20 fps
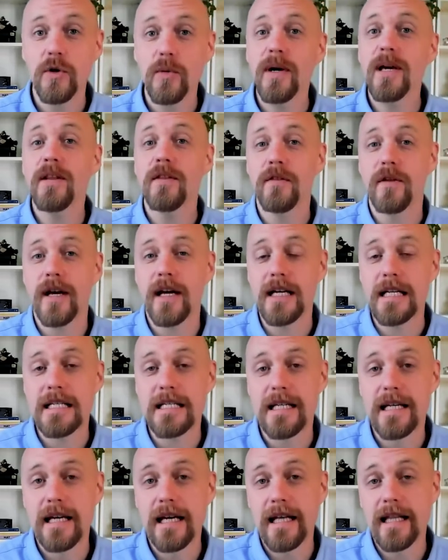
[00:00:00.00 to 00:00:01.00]
doing
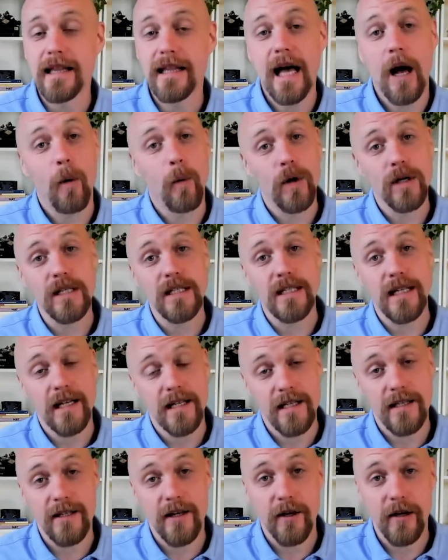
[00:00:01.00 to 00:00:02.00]
things that wasn't
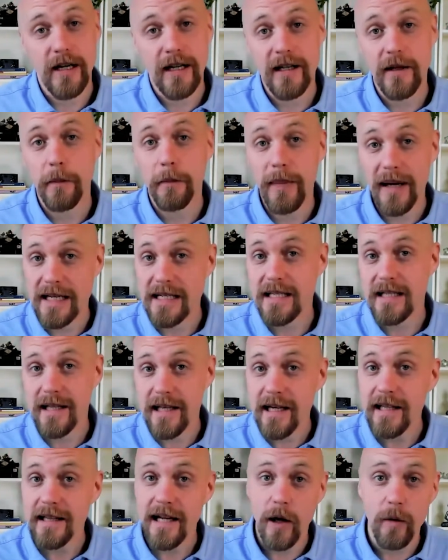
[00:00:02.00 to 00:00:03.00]
necessarily the best
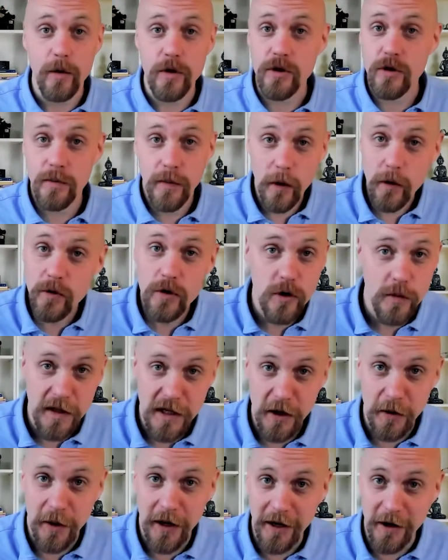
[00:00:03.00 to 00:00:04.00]
thing that I was supposed to
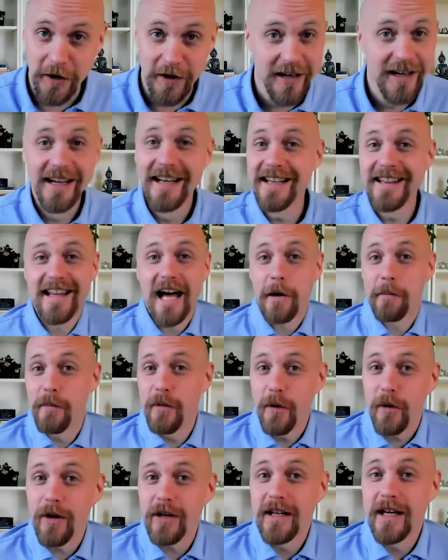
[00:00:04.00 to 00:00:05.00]
be doing or that
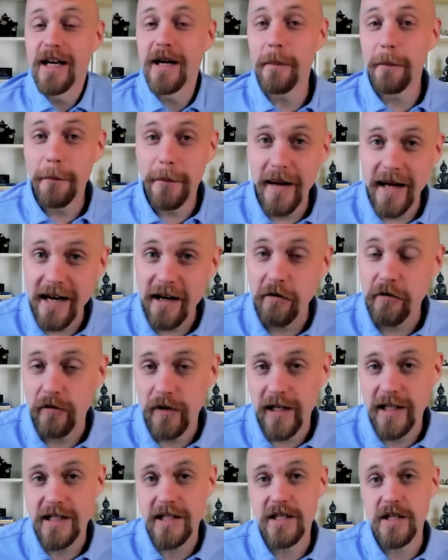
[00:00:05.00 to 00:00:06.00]
brought
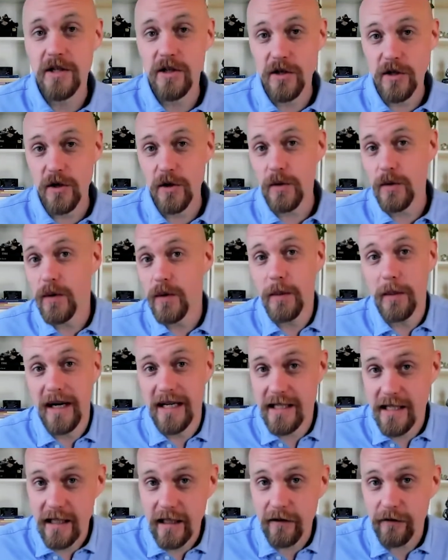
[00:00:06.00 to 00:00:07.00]
benefits to
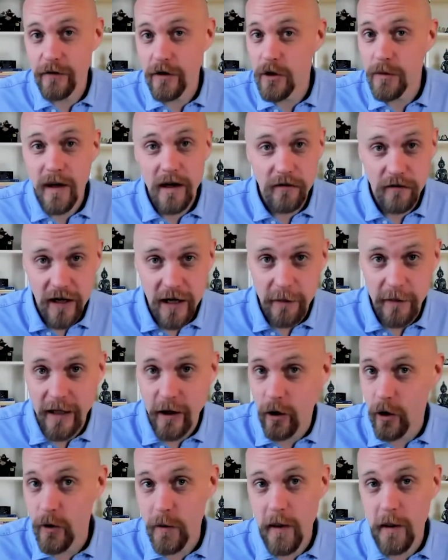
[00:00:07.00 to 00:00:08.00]
myself, to my
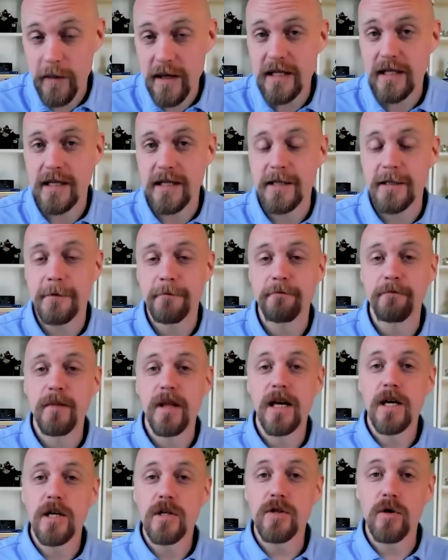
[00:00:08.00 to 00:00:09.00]
family, or to my business.
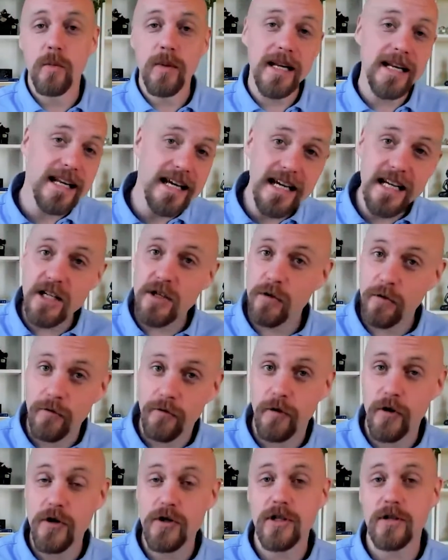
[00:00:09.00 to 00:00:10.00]
So we need to
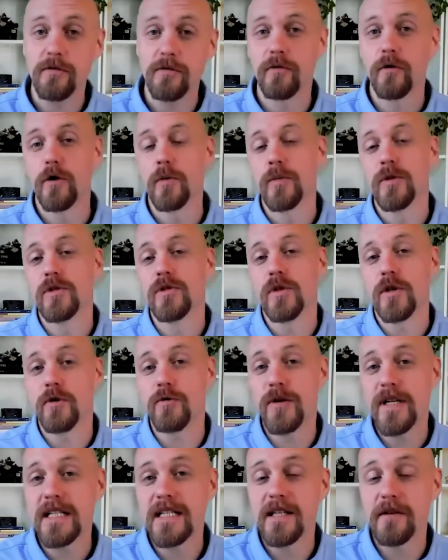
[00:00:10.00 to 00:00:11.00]
first and foremost
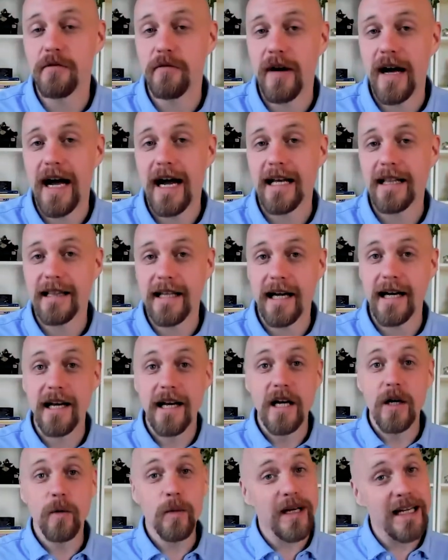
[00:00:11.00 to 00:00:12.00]
address the fact that
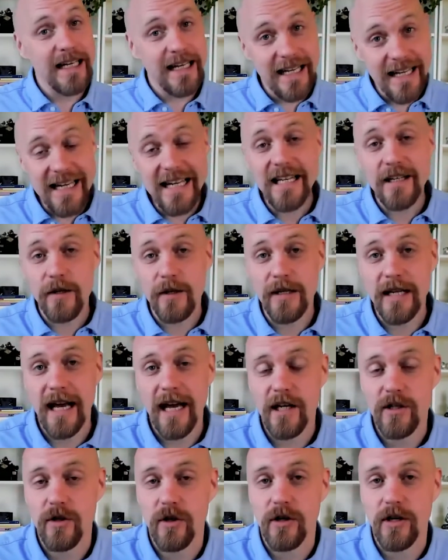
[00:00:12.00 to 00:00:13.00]
we need to
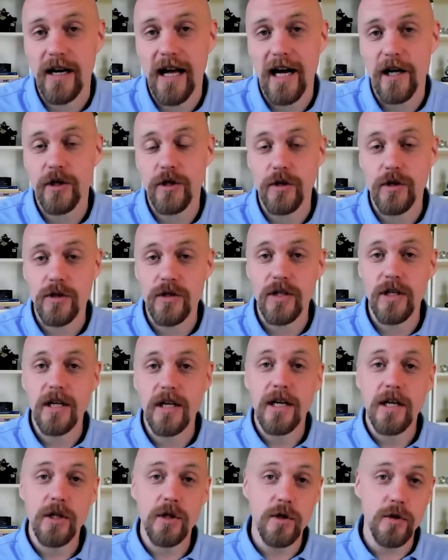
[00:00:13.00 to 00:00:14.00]
take certain actions
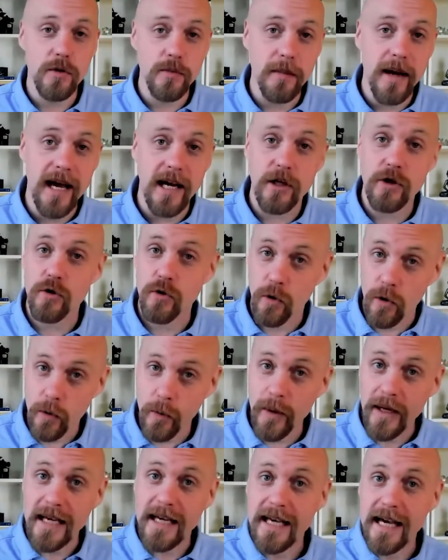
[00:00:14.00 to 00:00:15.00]
to make sure
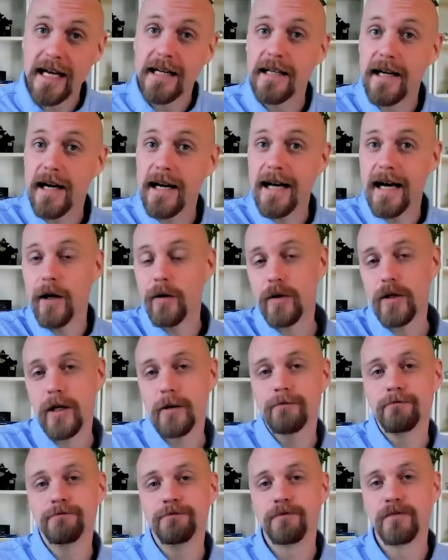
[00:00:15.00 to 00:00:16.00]
we get an
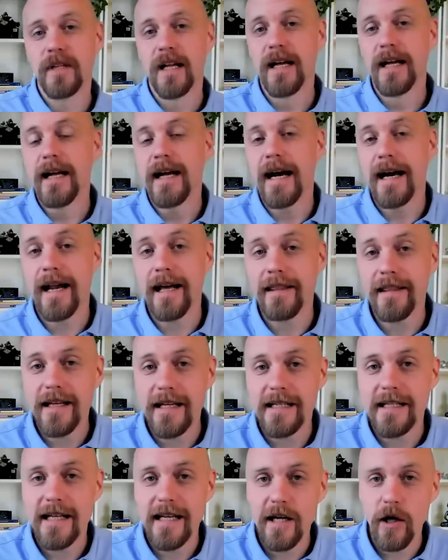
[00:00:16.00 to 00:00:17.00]
outcome. And I
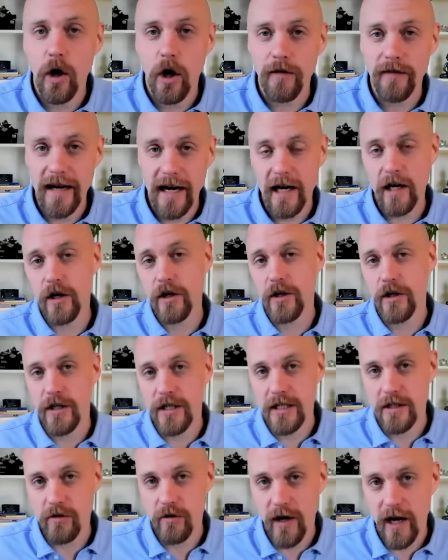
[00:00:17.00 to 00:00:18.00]
think T. Harv
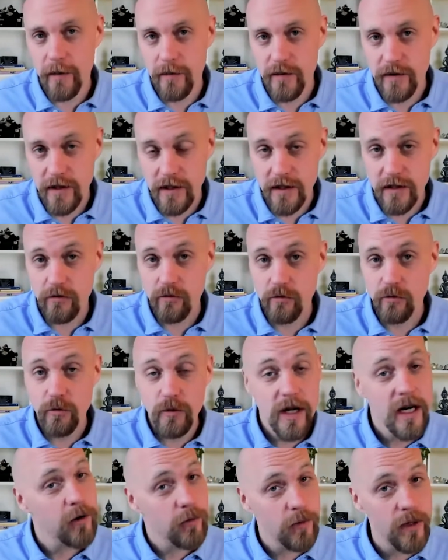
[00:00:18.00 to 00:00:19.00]
Eker describes this
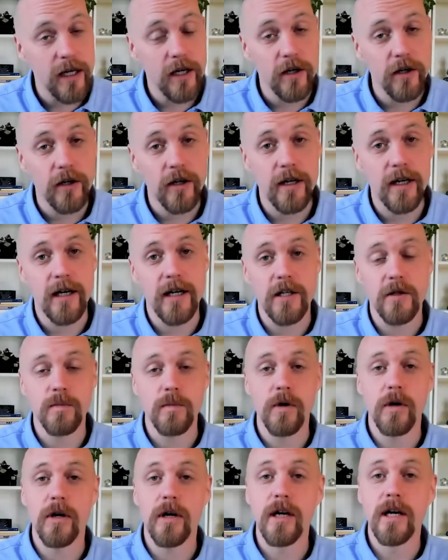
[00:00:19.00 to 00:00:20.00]
really, really good in his
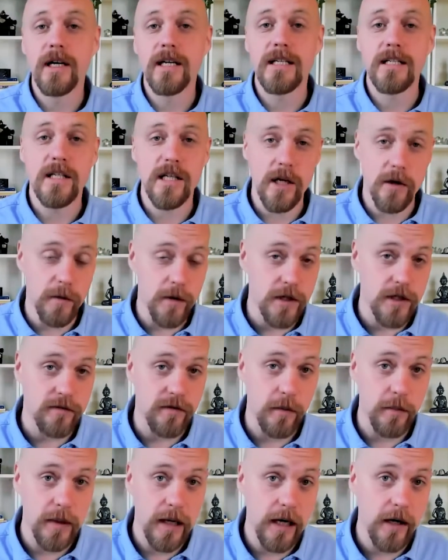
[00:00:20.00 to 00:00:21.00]
book, Secrets
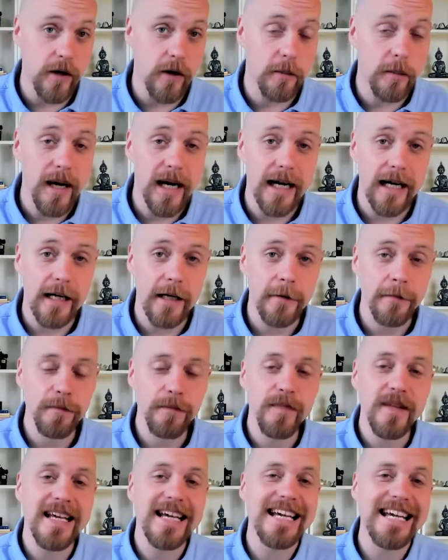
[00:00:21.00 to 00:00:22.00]
of a Millionaire Mind.
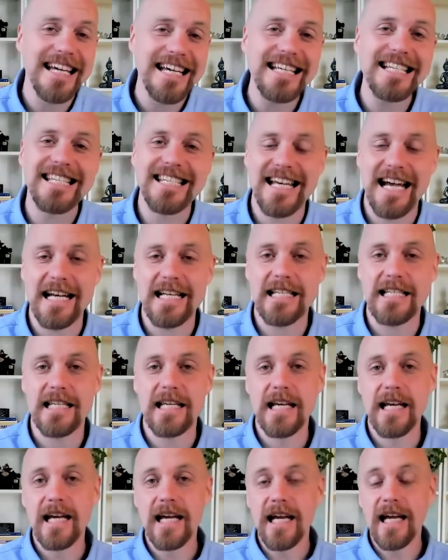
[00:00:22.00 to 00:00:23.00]
He says,
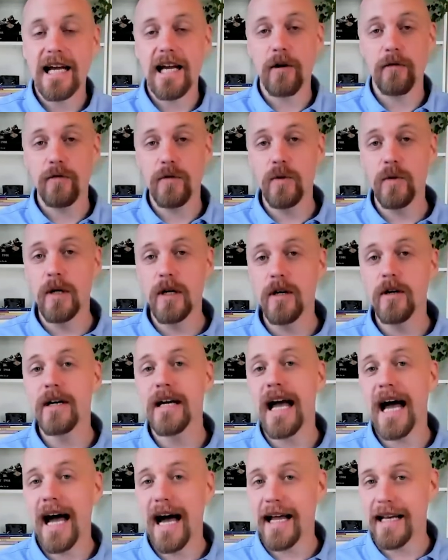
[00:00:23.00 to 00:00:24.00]
if you
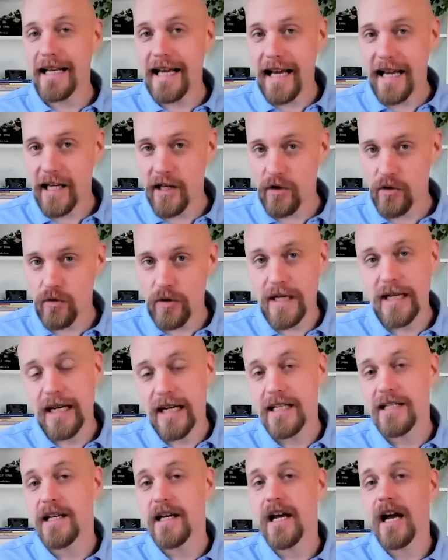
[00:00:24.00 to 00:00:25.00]
look at a tree,
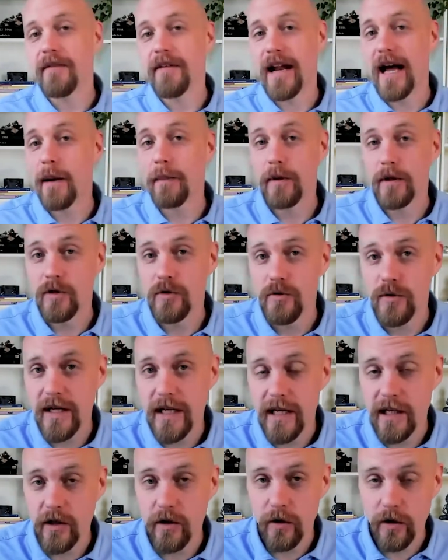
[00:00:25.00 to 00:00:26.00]
let's say you have an apple
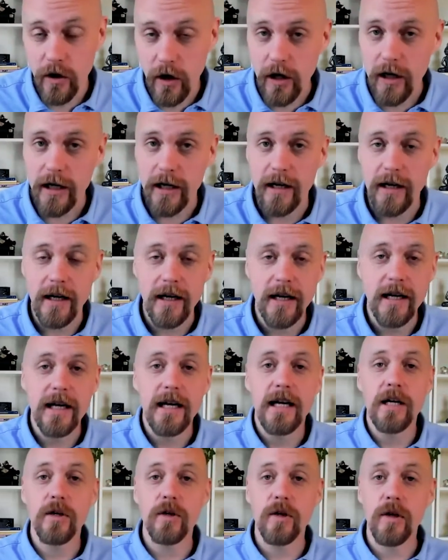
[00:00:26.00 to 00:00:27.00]
tree in your garden,
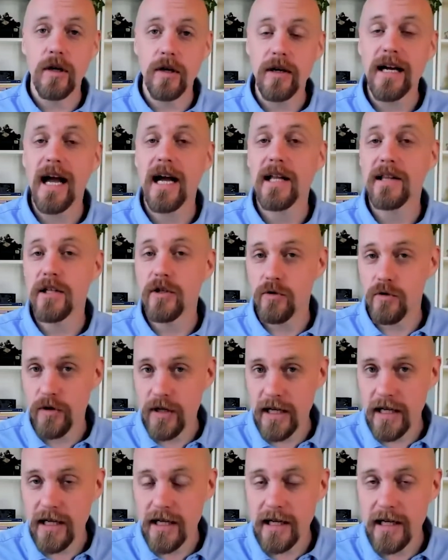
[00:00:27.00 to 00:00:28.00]
you look at the
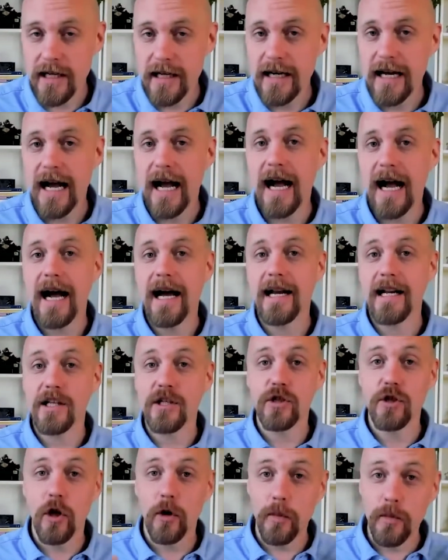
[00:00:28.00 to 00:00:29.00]
tree and
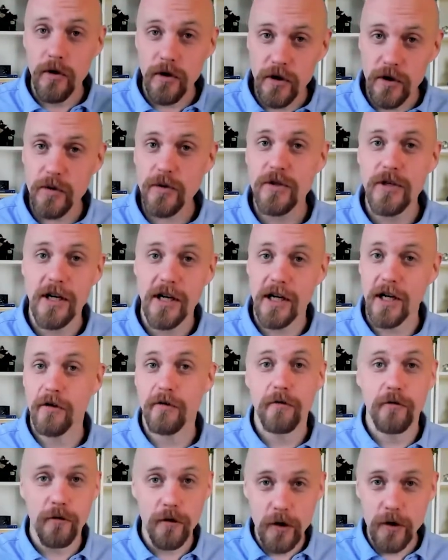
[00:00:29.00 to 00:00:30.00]
it's not producing
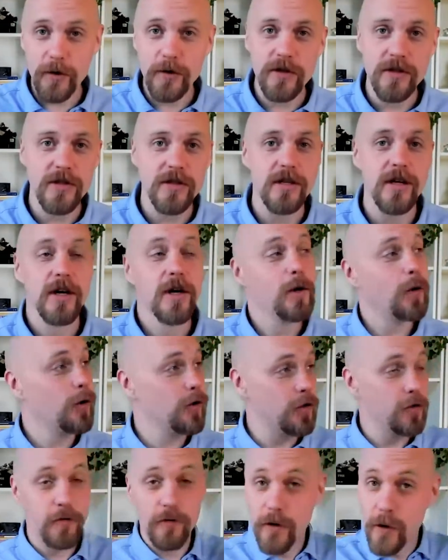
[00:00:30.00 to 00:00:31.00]
enough fruit,
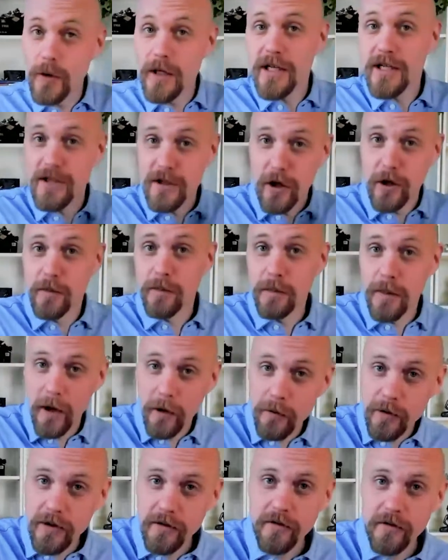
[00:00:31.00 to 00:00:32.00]
or the fruit is not
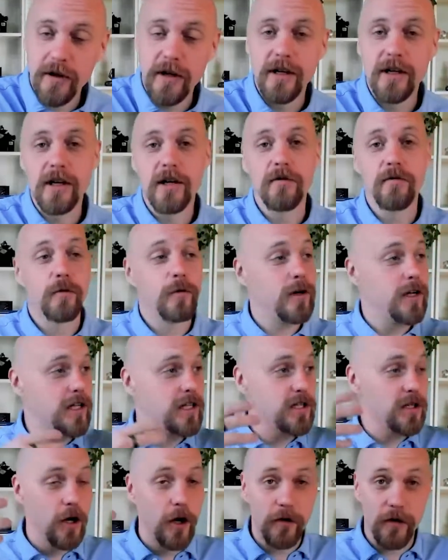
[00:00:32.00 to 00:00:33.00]
bountiful enough, or
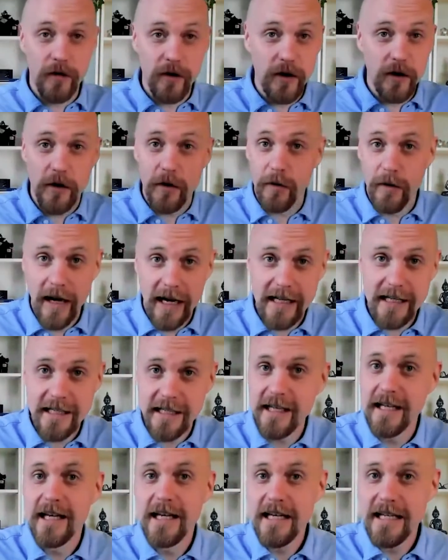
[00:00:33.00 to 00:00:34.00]
it's not the
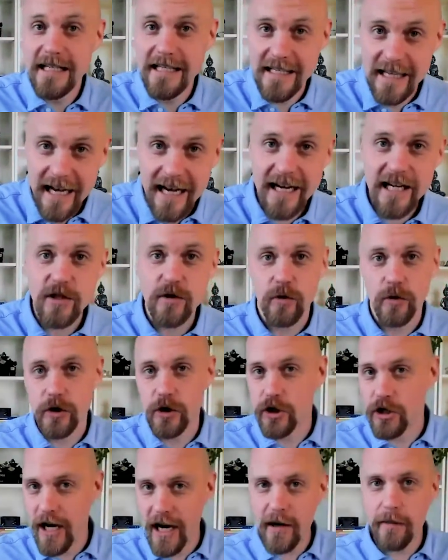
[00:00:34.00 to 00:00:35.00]
correct size or
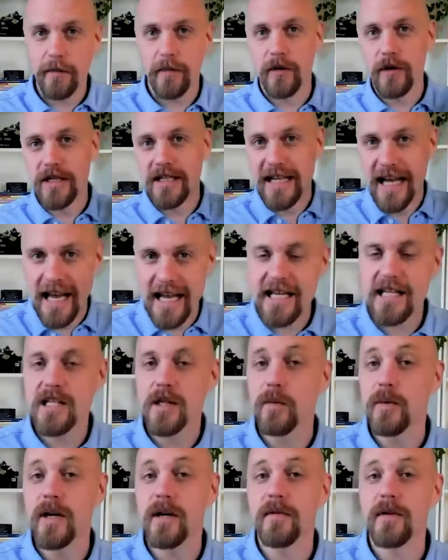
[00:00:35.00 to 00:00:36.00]
shape or
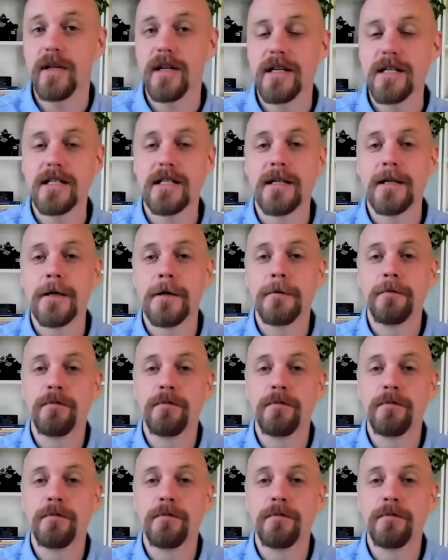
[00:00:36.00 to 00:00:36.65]
taste or whatever it is,